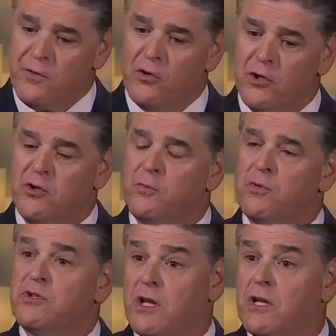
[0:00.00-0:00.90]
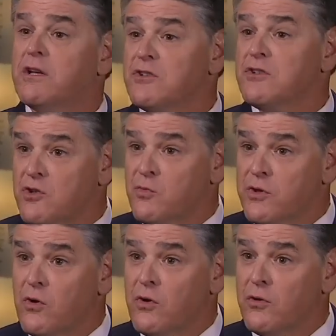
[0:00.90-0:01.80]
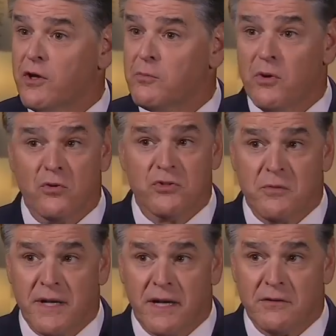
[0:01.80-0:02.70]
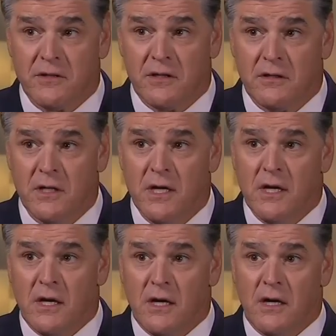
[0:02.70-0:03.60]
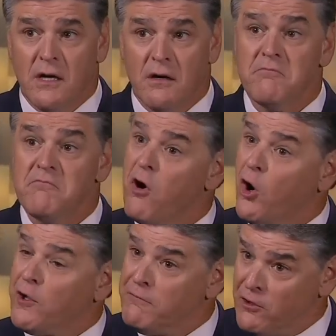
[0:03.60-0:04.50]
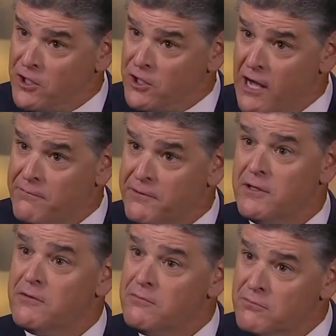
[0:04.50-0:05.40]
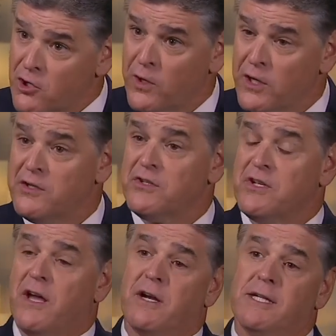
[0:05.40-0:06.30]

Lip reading: 32%, consistent with all the other polls that have been out there. Are you feeling confident going into Saturday?